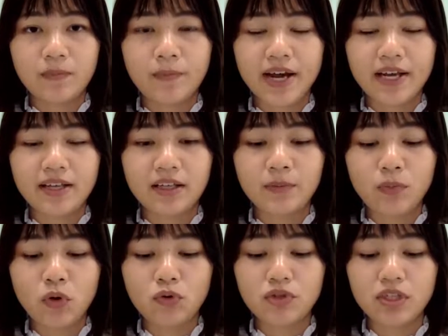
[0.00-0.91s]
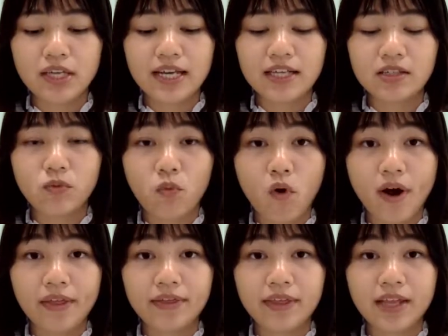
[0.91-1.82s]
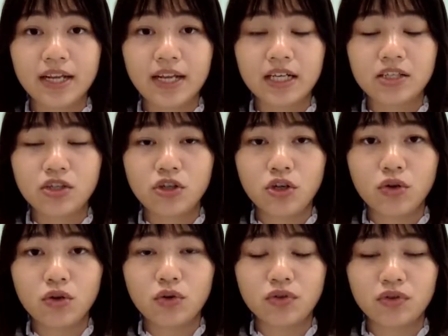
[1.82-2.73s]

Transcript: by the inputs X1 and X2,